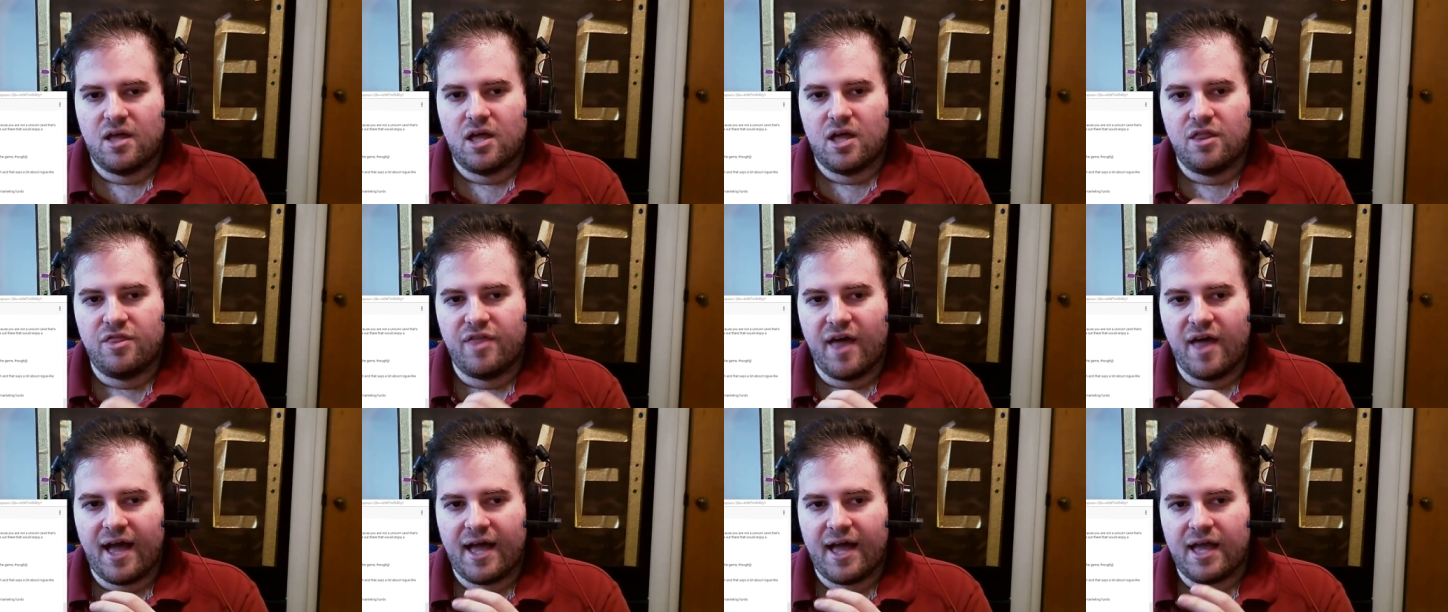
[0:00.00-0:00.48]

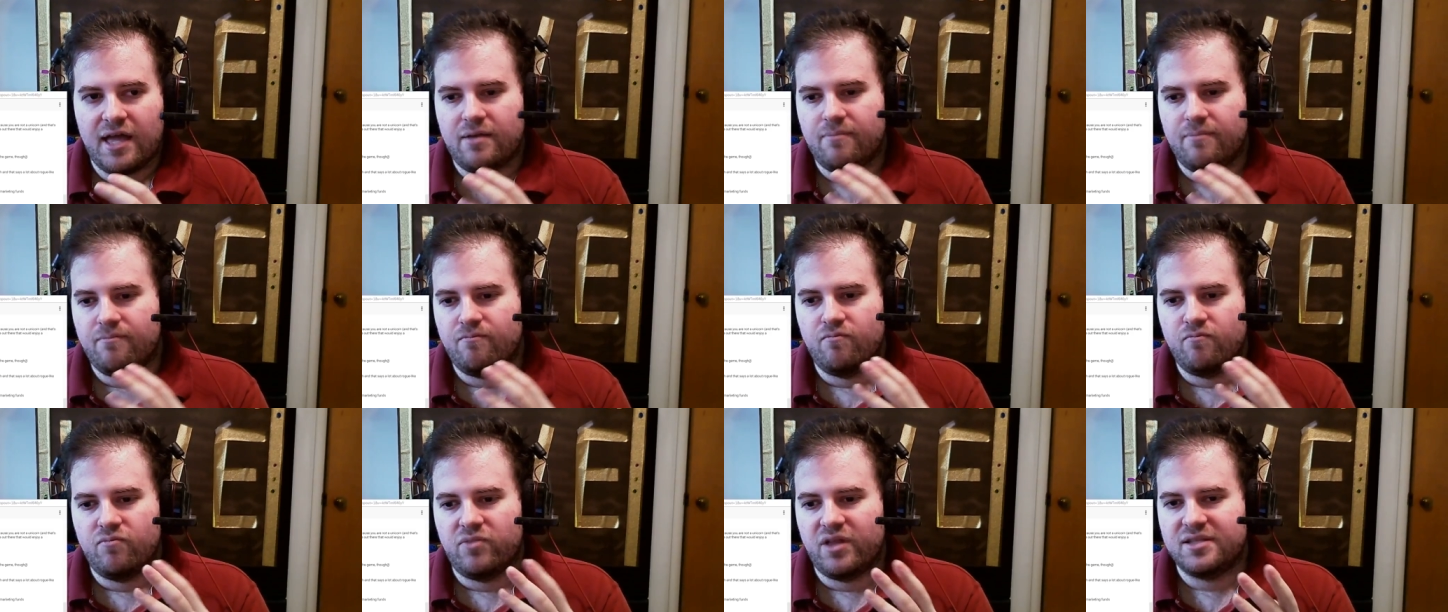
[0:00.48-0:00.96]
that,
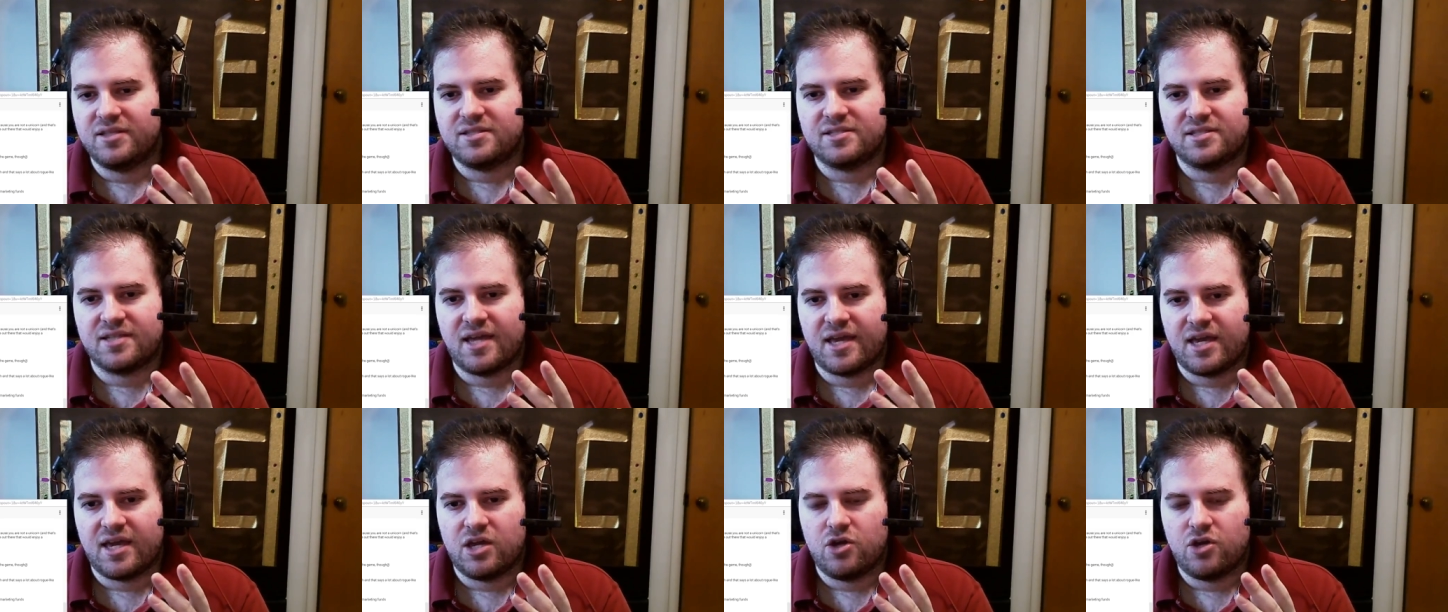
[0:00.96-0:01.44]
let's
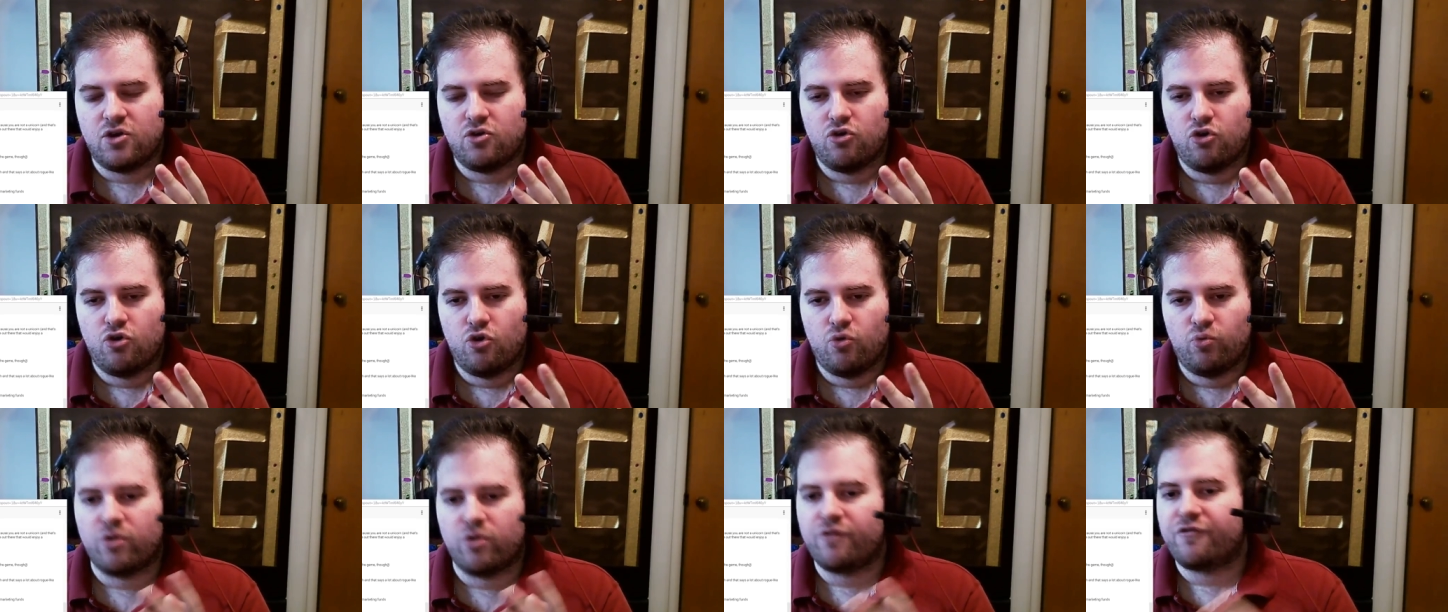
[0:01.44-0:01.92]
say,
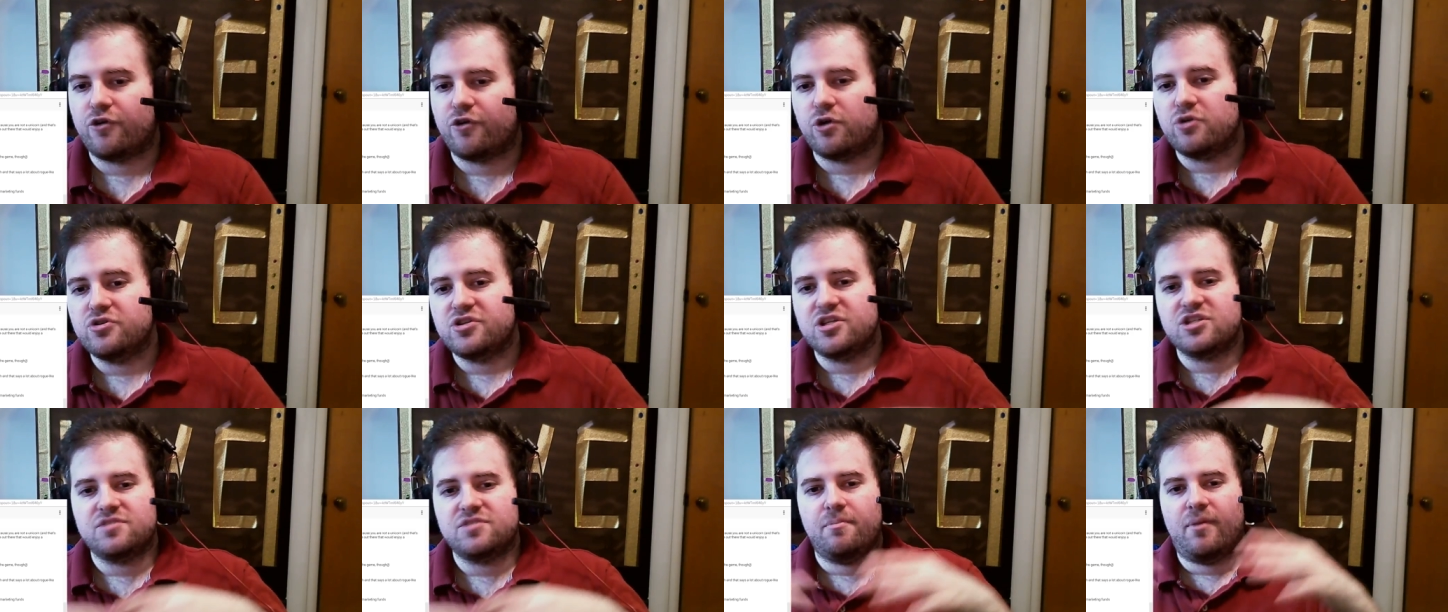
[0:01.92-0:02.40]

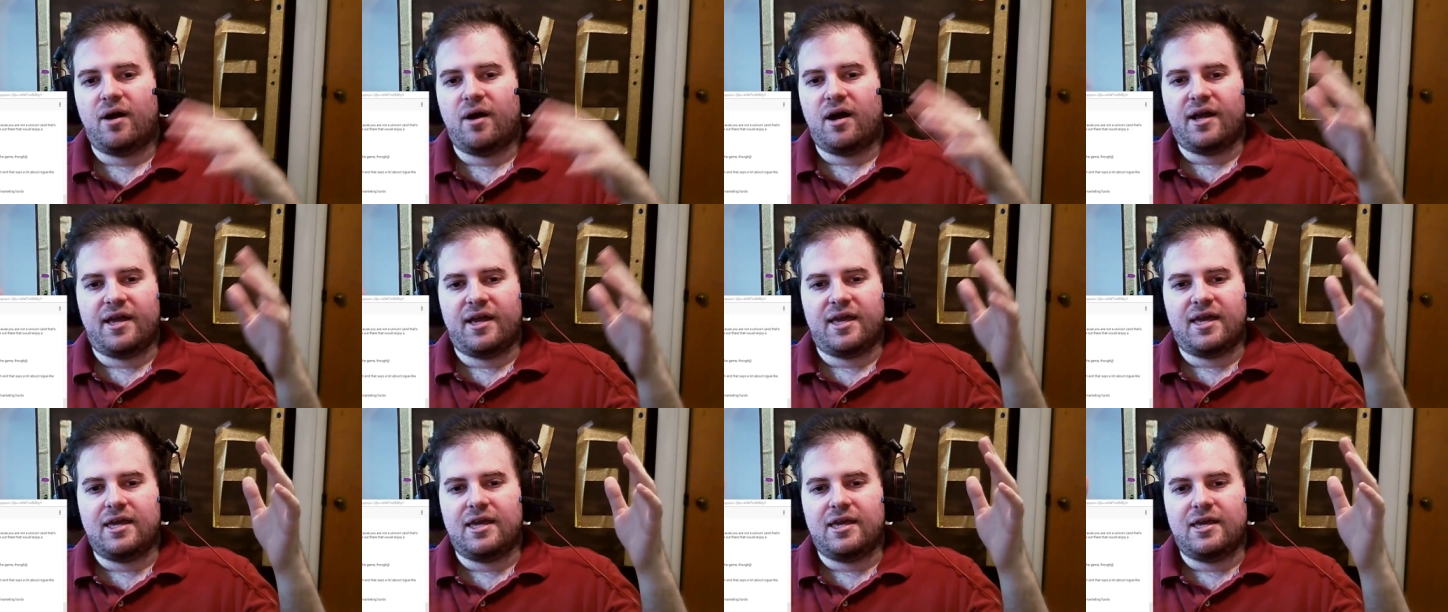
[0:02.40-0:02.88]
reverses
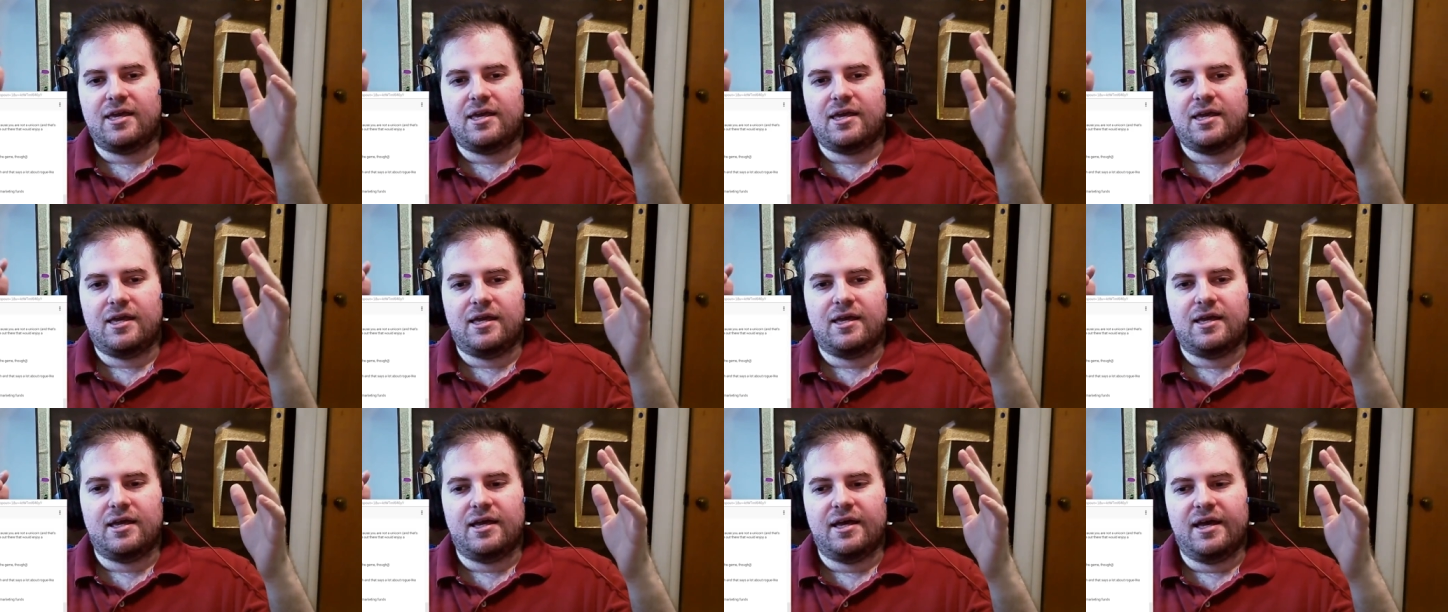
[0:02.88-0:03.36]
my
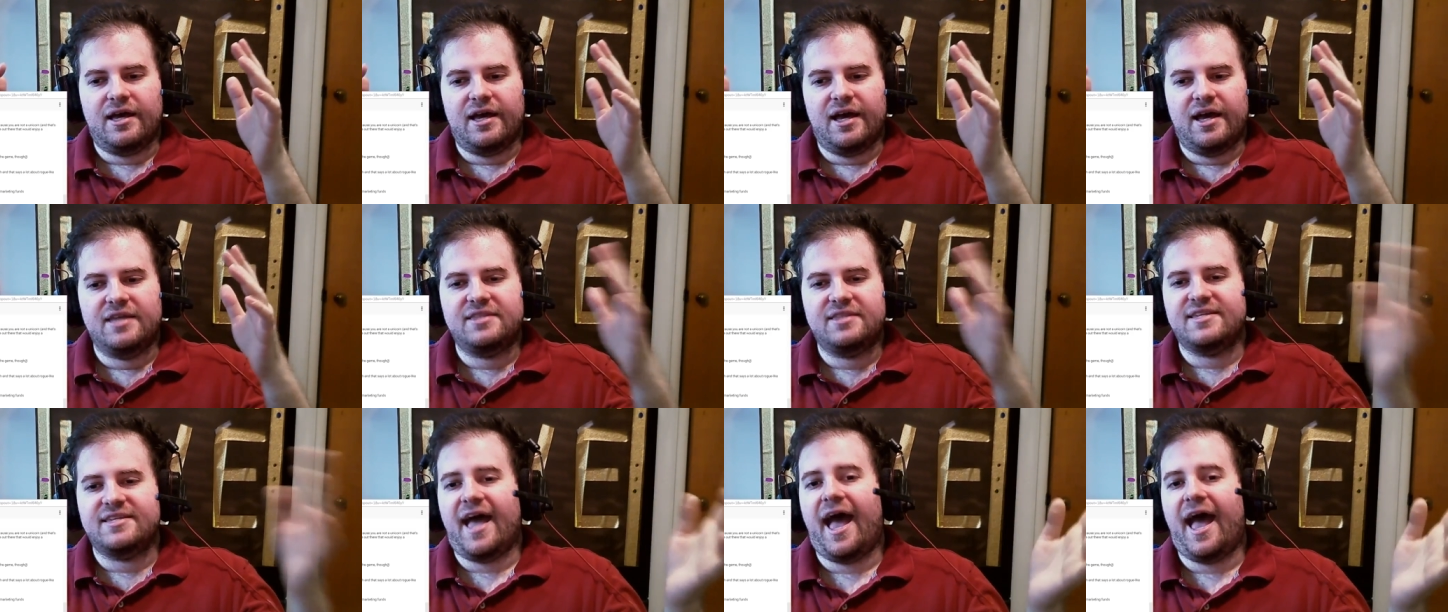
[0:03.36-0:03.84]

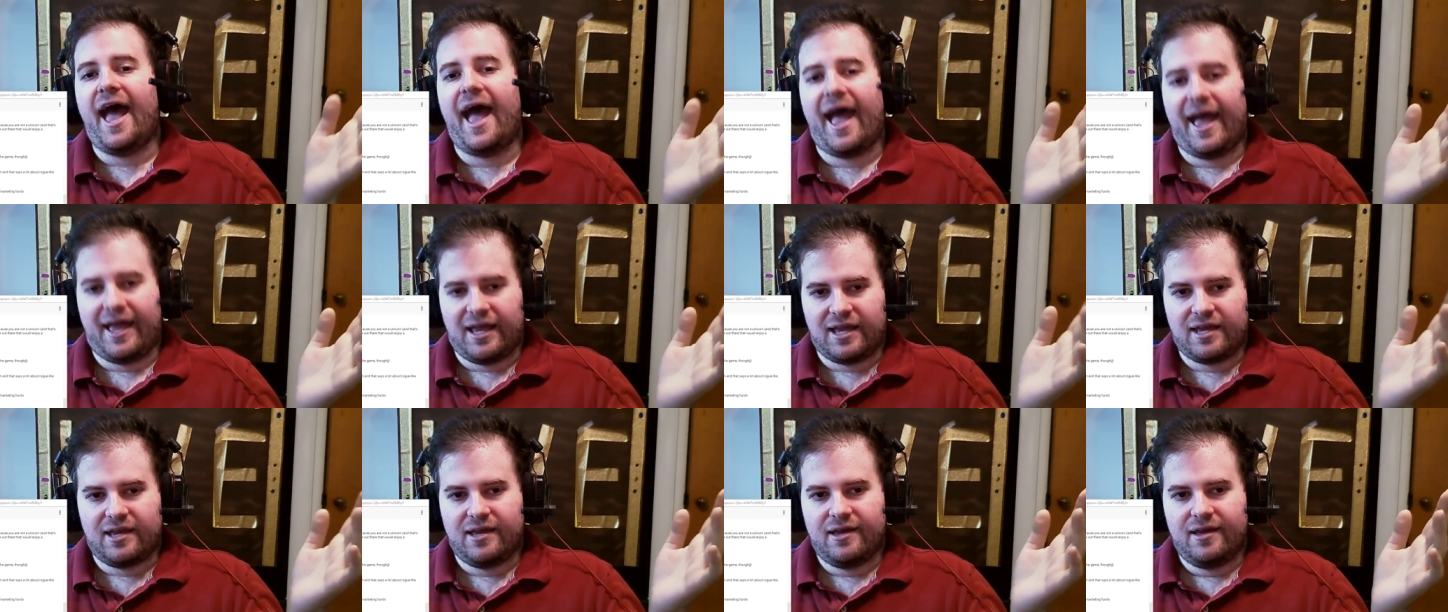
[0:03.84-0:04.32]

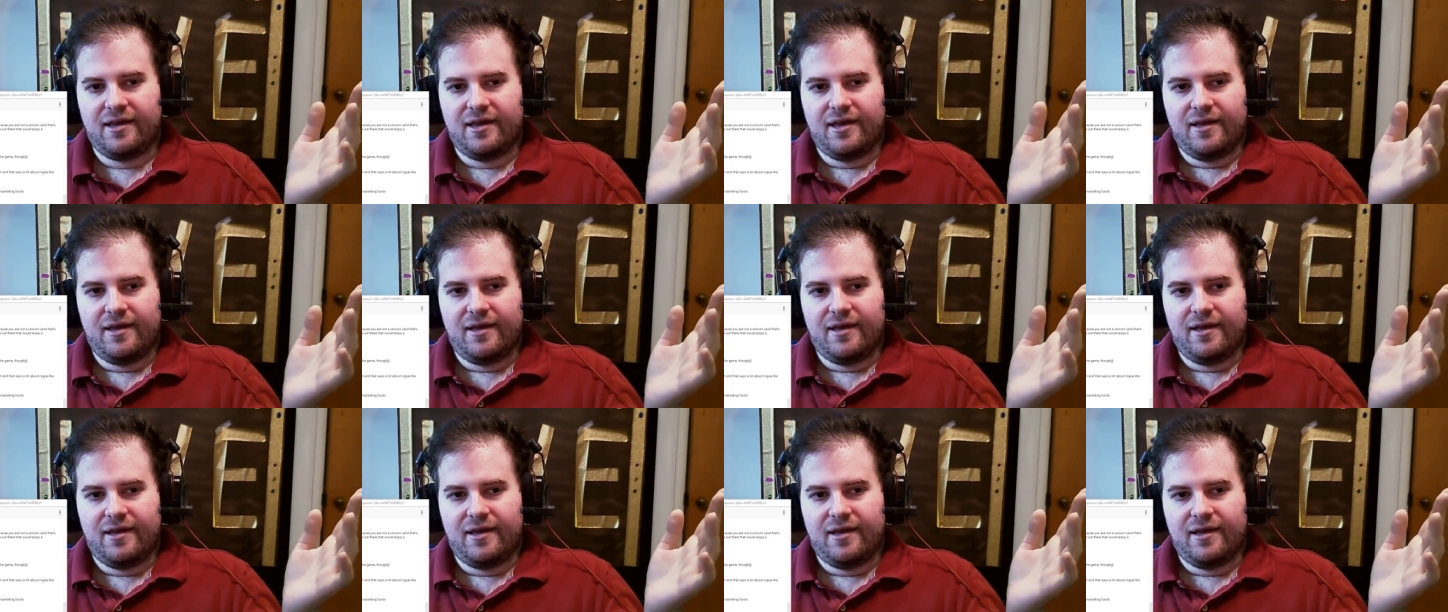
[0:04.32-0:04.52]
attack,